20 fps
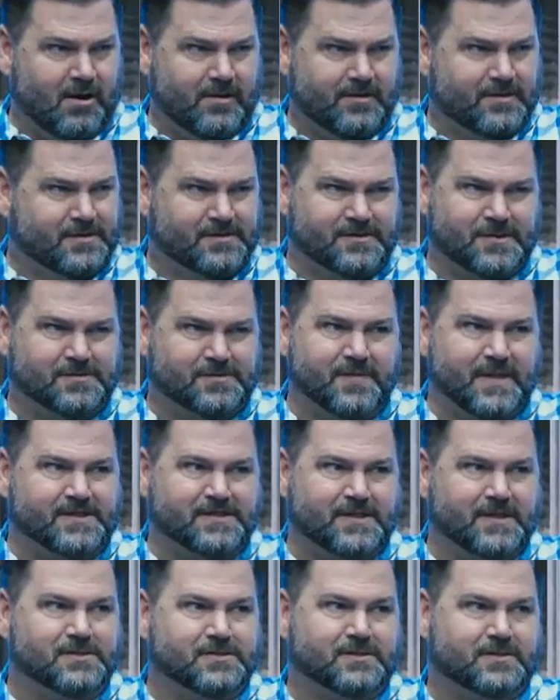Does this make
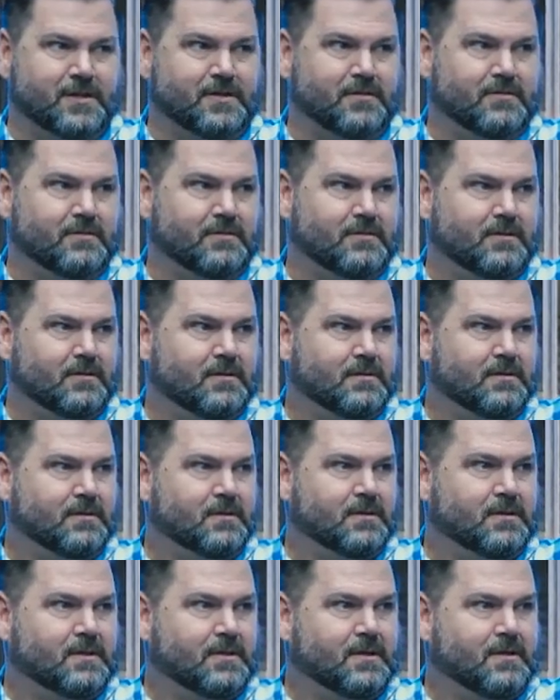sense to you?
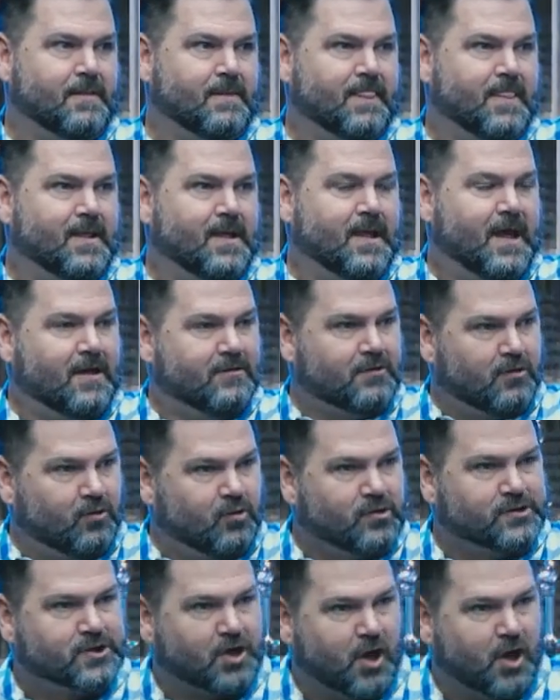And the Lord's